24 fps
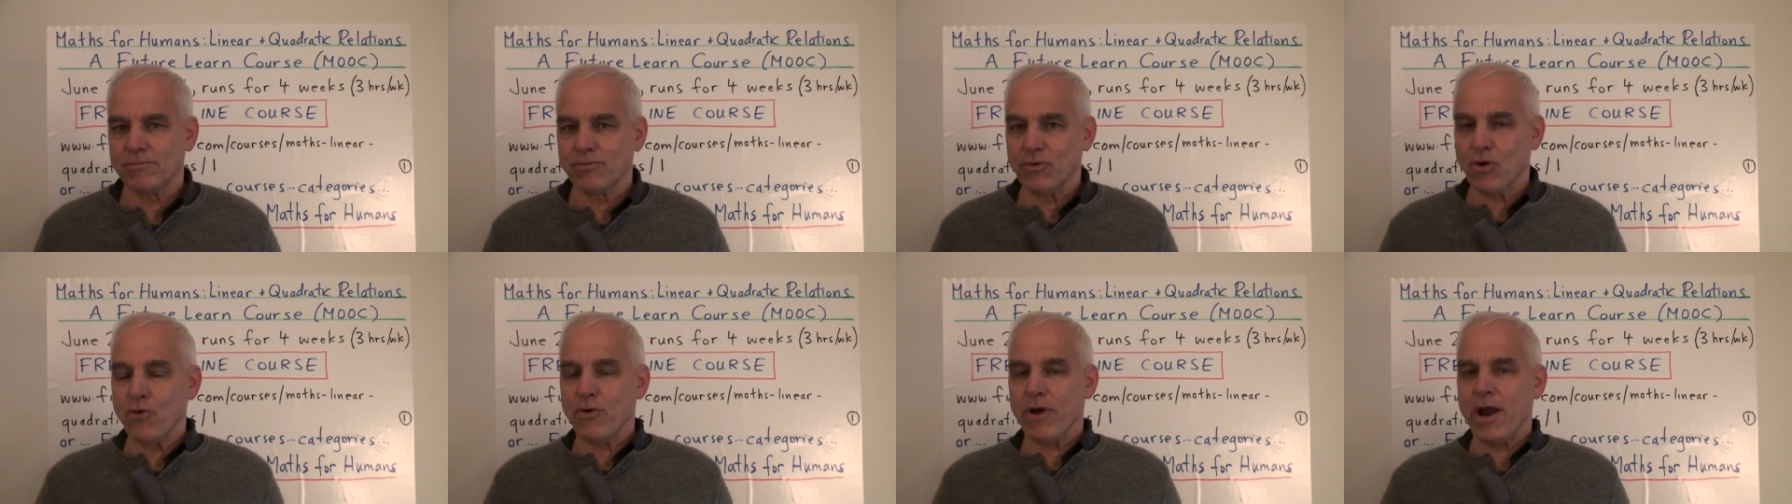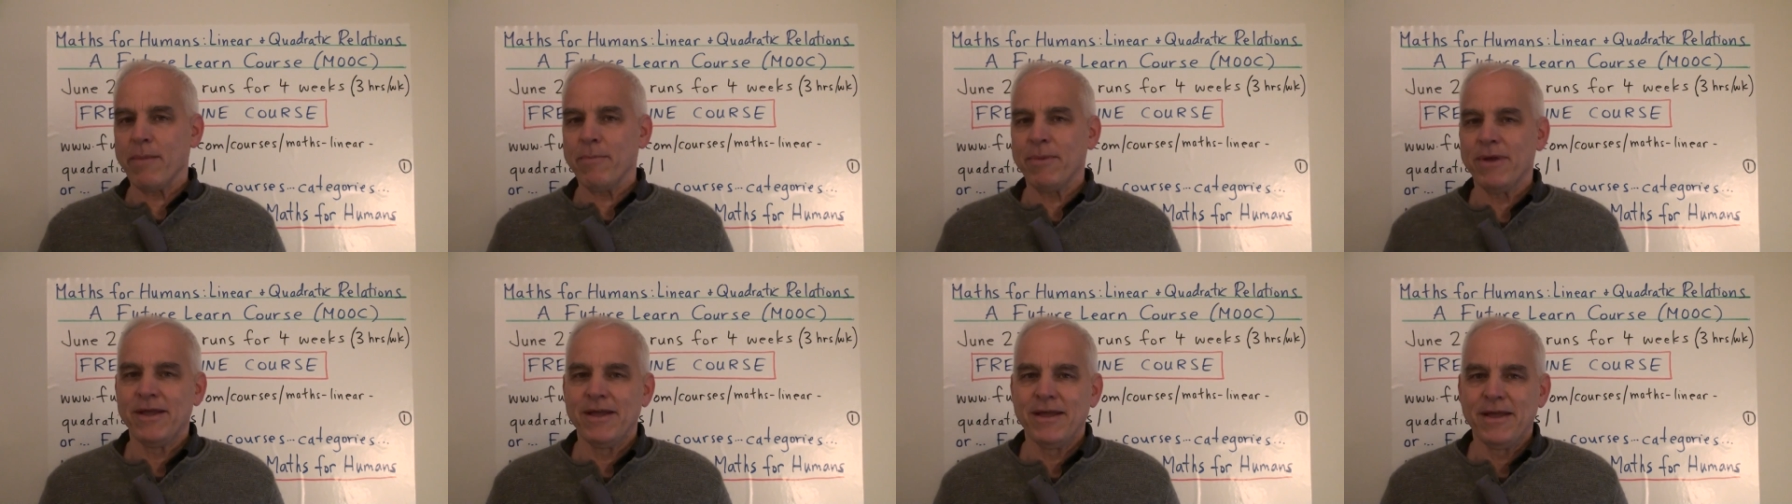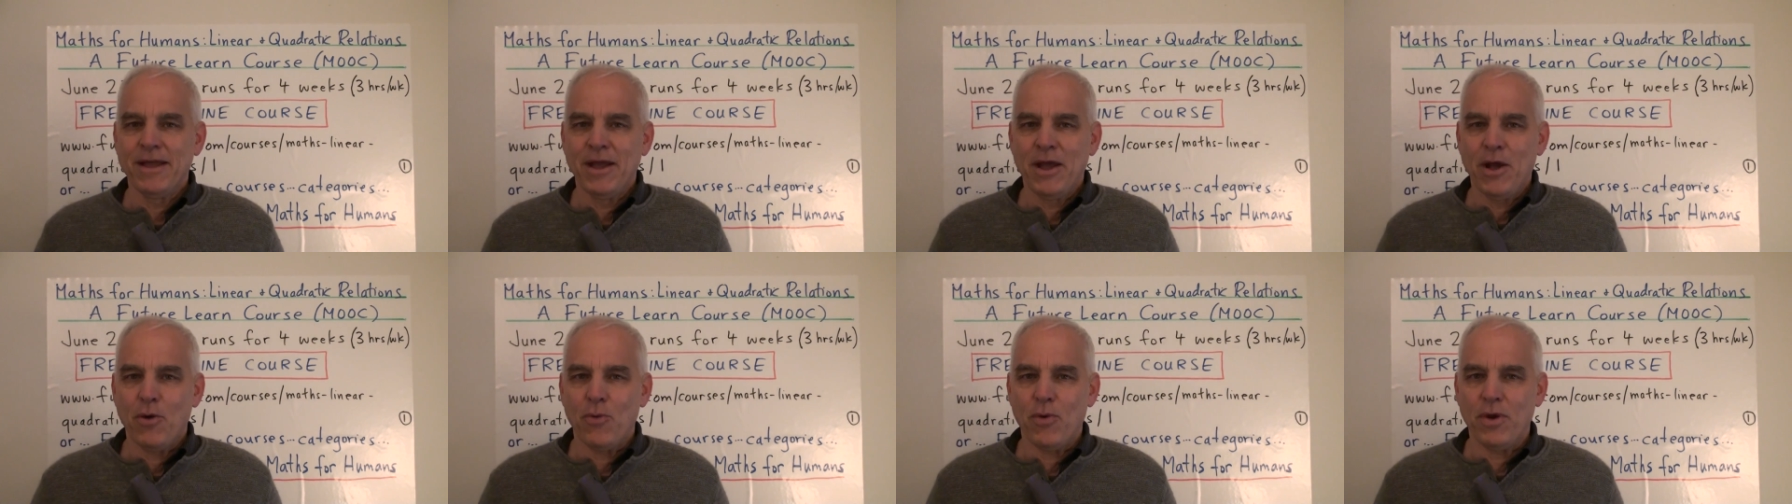program
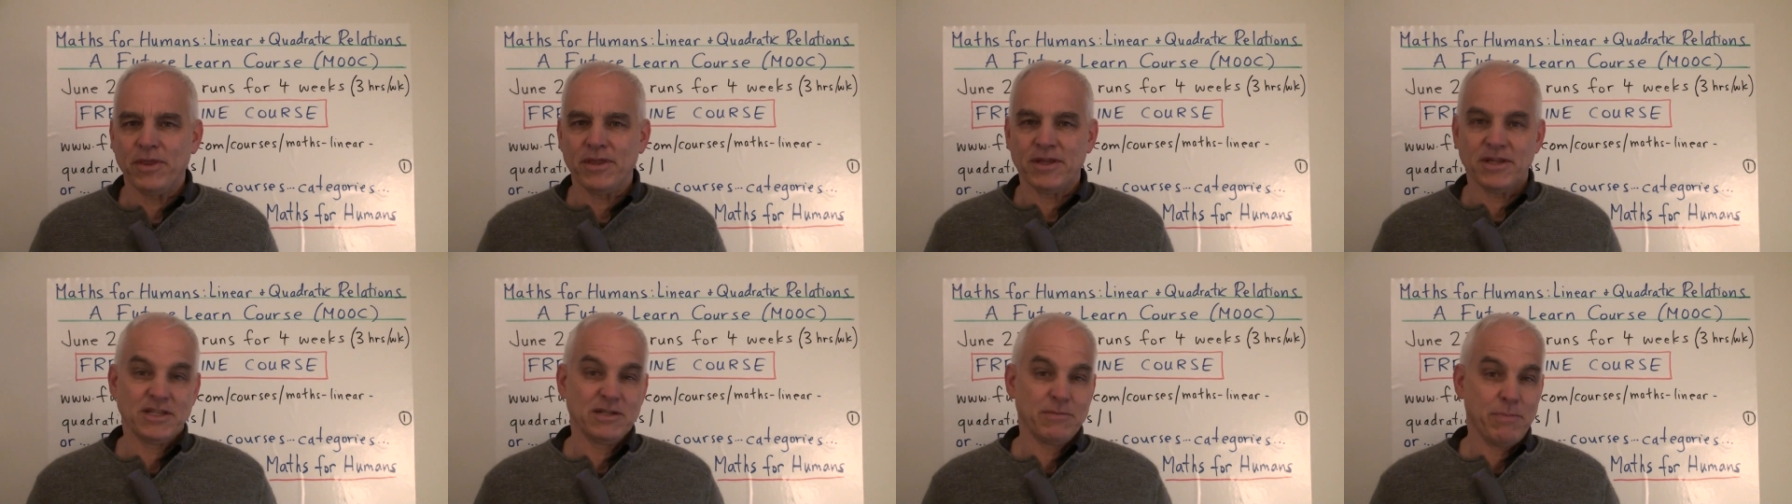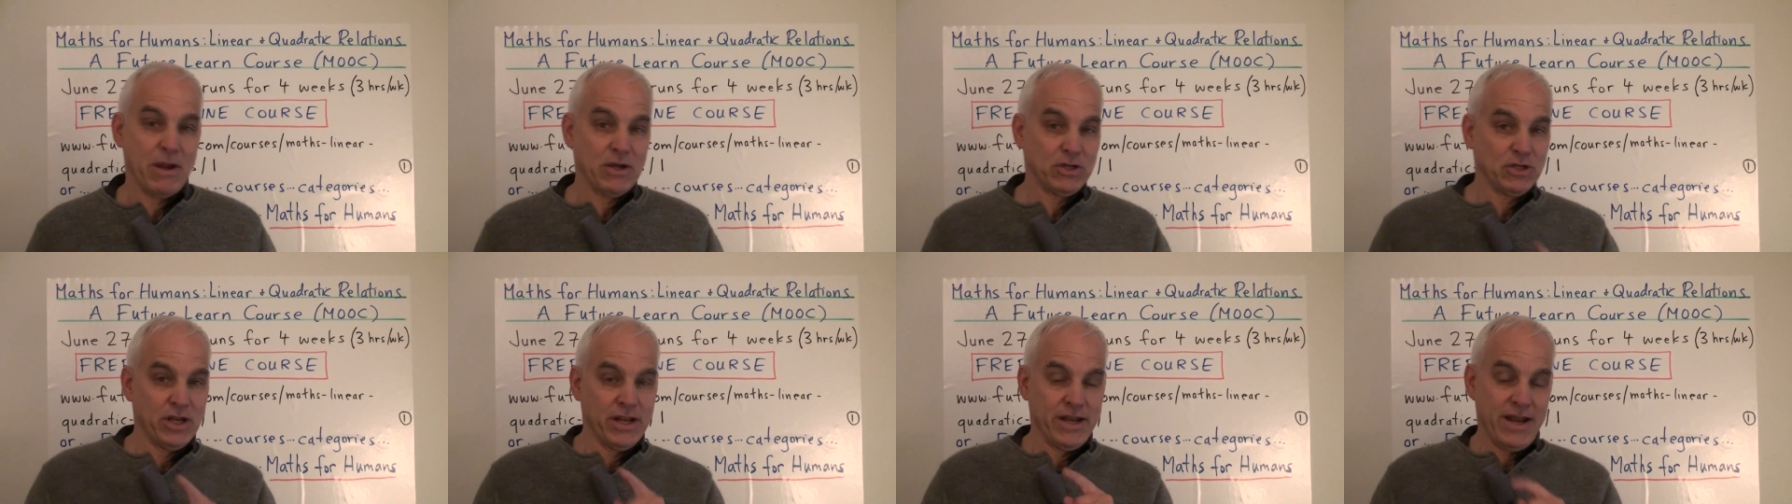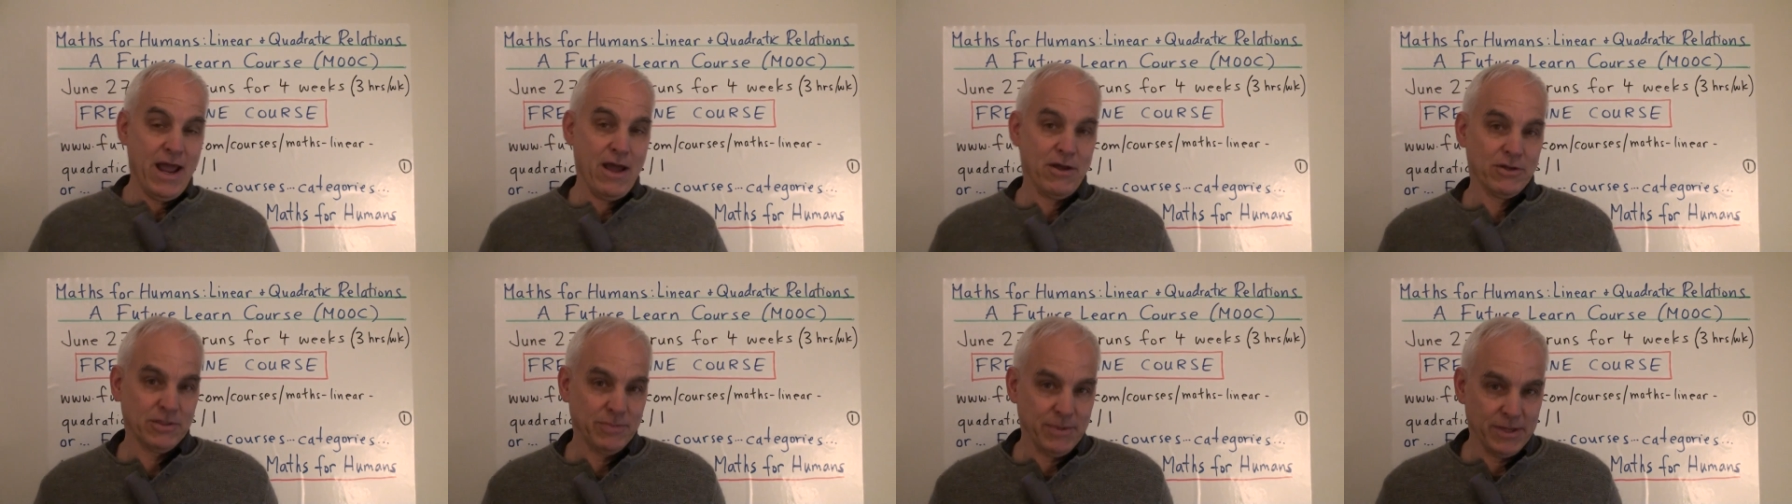with this special
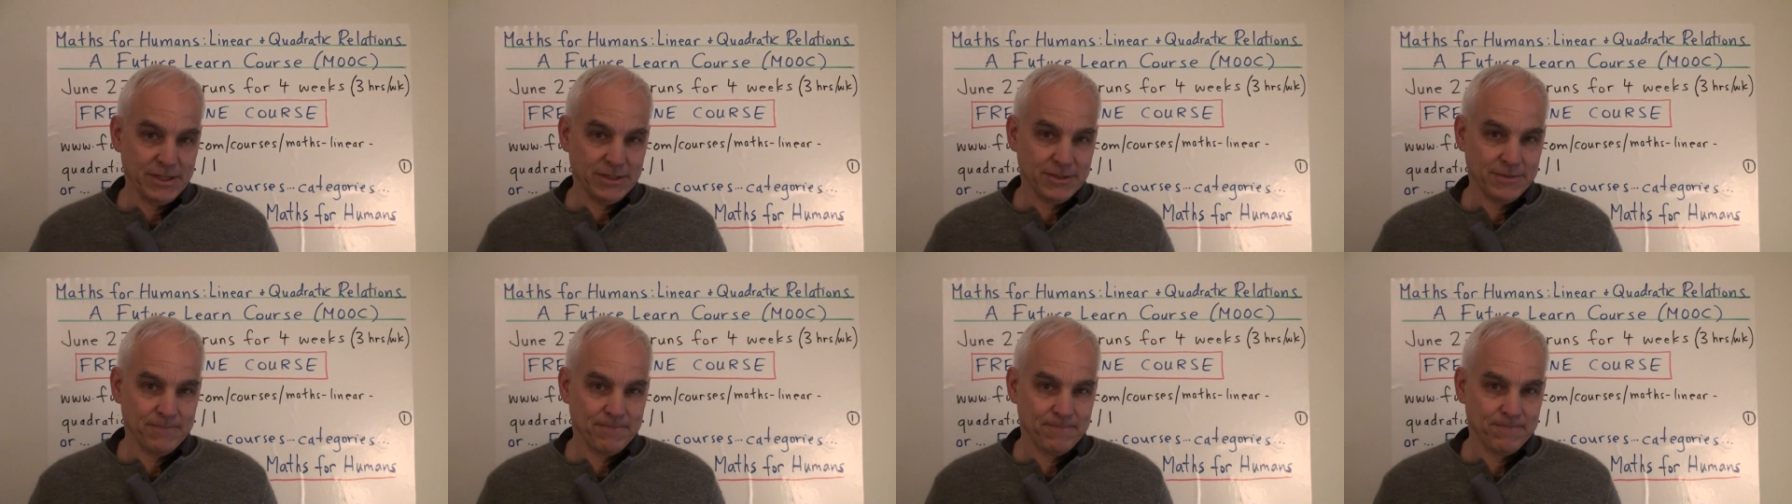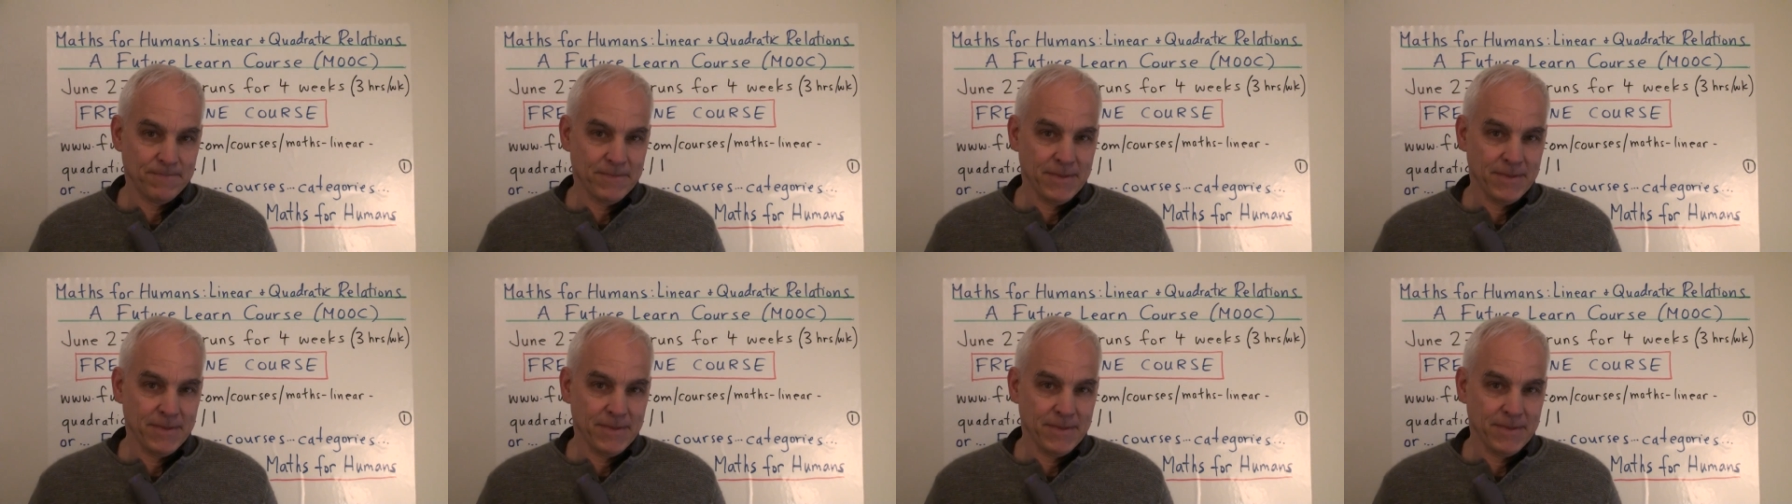announcement.